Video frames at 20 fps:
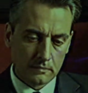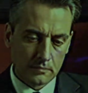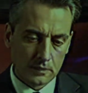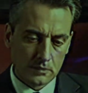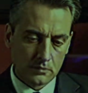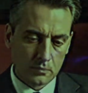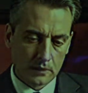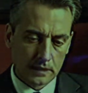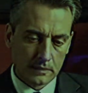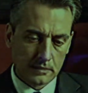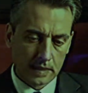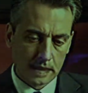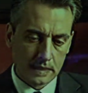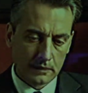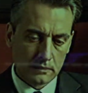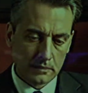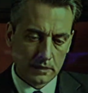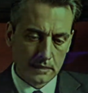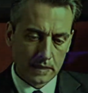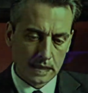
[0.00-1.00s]
Between
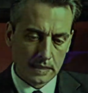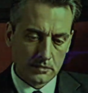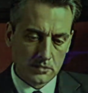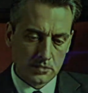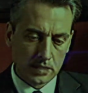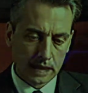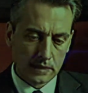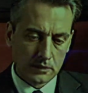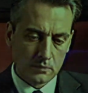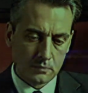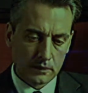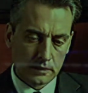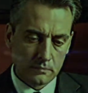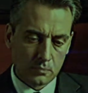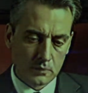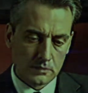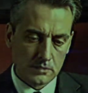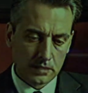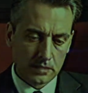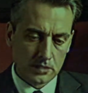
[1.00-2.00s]
then and the next January
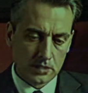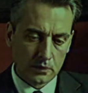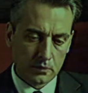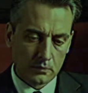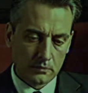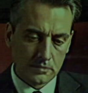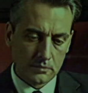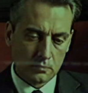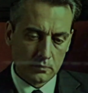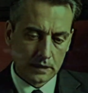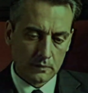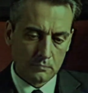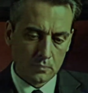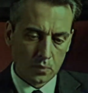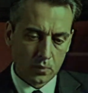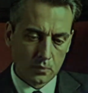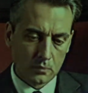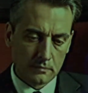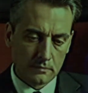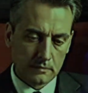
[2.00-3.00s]
we secured 3
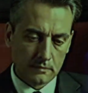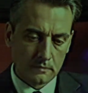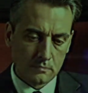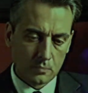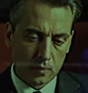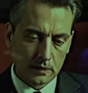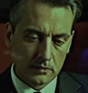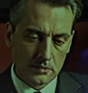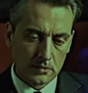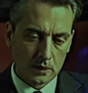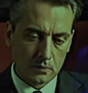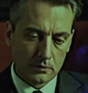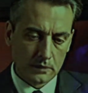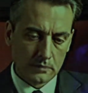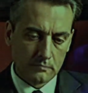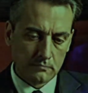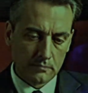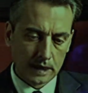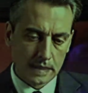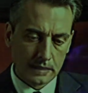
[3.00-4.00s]
more, 1
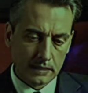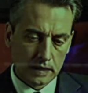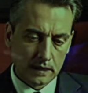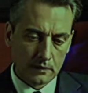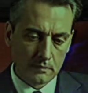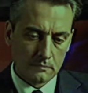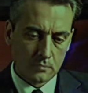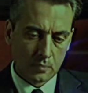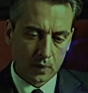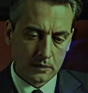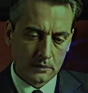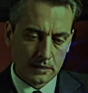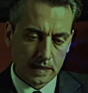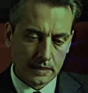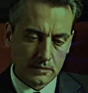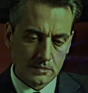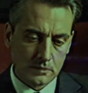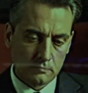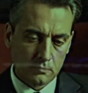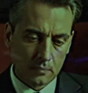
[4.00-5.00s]
total failure, 1
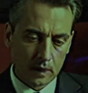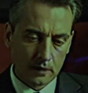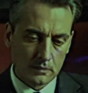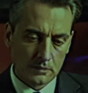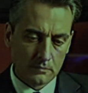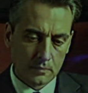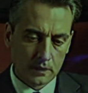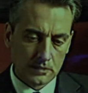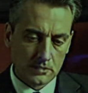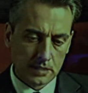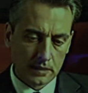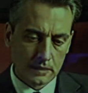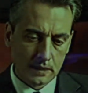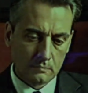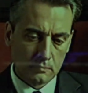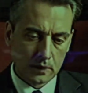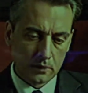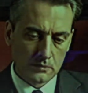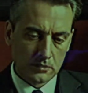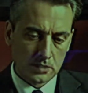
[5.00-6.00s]
case of marked
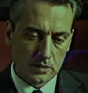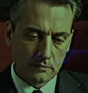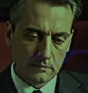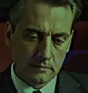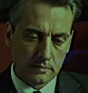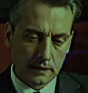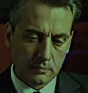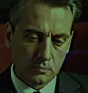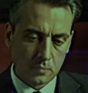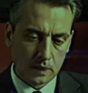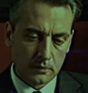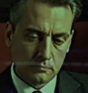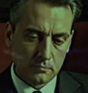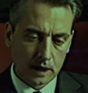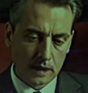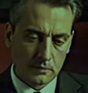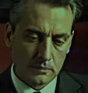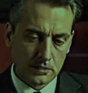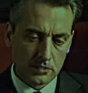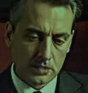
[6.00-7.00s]
muscular motion, and 1
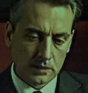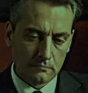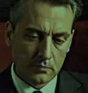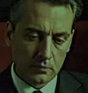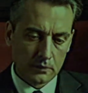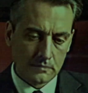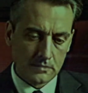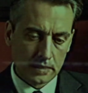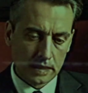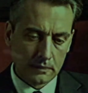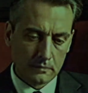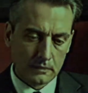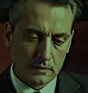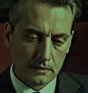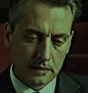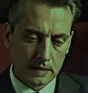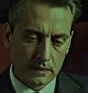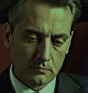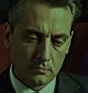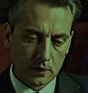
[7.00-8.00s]
rather shivery thing.
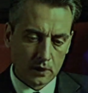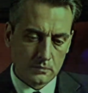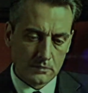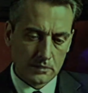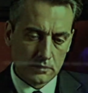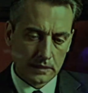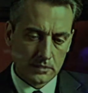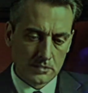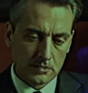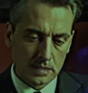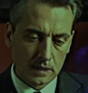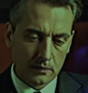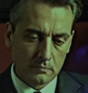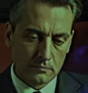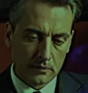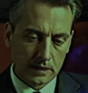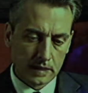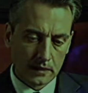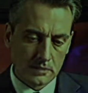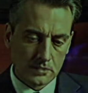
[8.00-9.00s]
It rose of
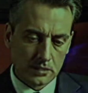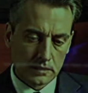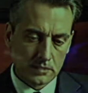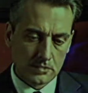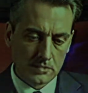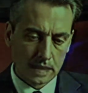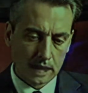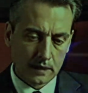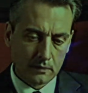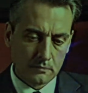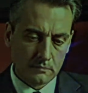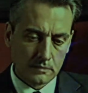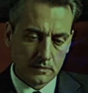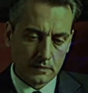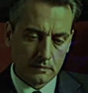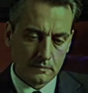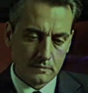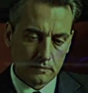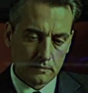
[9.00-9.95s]
itself and uttered a sound.